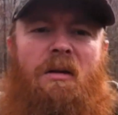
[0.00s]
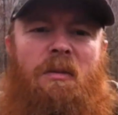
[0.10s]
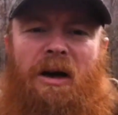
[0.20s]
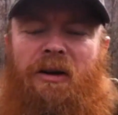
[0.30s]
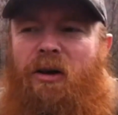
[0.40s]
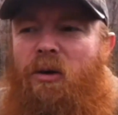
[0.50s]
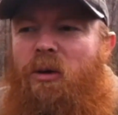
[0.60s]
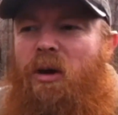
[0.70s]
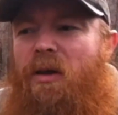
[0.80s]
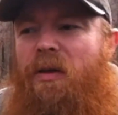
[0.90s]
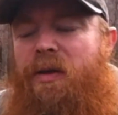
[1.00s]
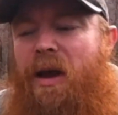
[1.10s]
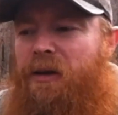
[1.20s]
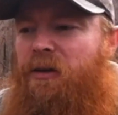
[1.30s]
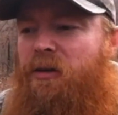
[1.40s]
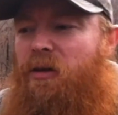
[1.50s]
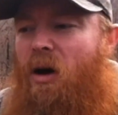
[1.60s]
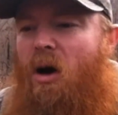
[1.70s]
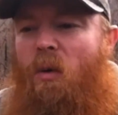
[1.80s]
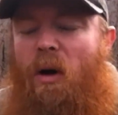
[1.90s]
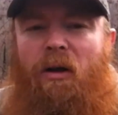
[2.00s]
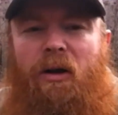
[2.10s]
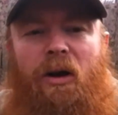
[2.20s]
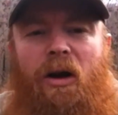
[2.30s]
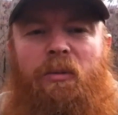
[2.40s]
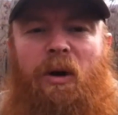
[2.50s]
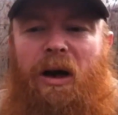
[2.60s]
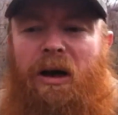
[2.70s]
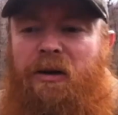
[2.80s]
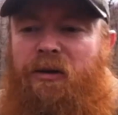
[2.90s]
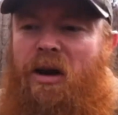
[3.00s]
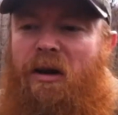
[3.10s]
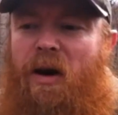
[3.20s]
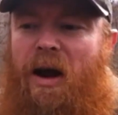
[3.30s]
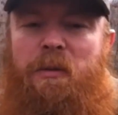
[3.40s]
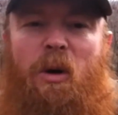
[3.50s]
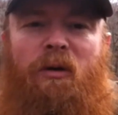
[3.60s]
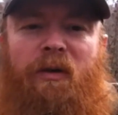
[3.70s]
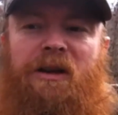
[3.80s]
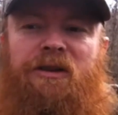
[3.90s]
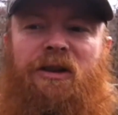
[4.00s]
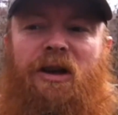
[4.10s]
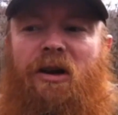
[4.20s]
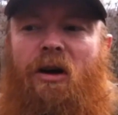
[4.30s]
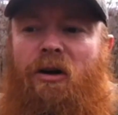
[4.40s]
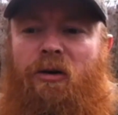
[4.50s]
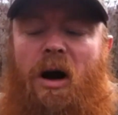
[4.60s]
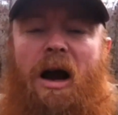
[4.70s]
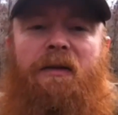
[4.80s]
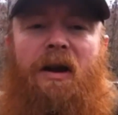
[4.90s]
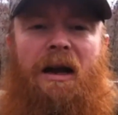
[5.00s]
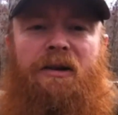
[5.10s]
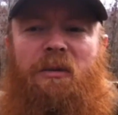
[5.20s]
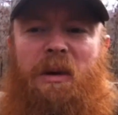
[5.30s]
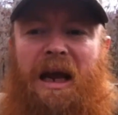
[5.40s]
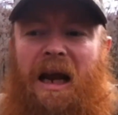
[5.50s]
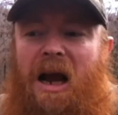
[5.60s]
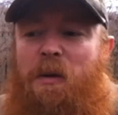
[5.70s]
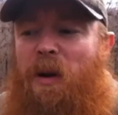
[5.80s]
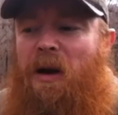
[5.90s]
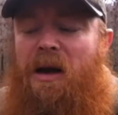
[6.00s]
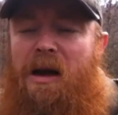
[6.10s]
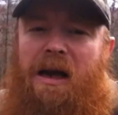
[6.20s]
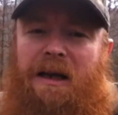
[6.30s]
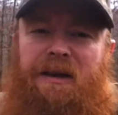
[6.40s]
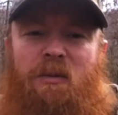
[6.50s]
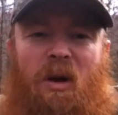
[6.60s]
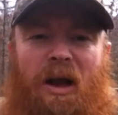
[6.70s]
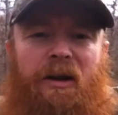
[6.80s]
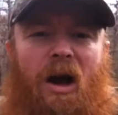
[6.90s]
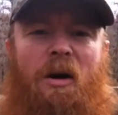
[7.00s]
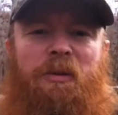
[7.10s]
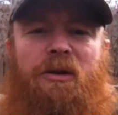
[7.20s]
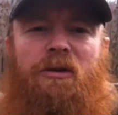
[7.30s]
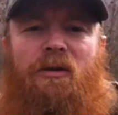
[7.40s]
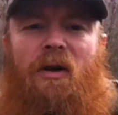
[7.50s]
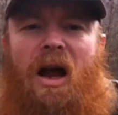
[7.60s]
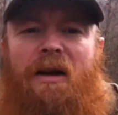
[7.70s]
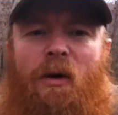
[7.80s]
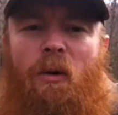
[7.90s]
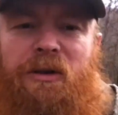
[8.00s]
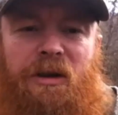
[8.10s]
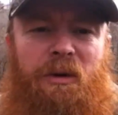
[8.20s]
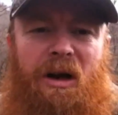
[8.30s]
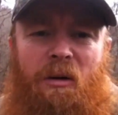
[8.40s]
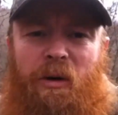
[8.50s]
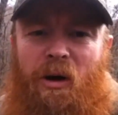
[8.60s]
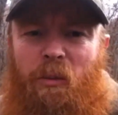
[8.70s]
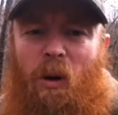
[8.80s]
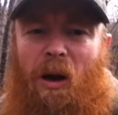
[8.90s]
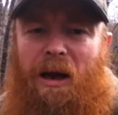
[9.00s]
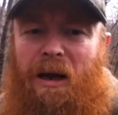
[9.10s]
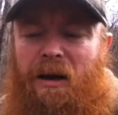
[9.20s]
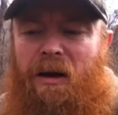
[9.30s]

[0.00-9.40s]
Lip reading: Mind you, that's all well and good, but I just never had the motivation and drive to actually make it happen. It seemed like the obstacles of life always seemed to come into play.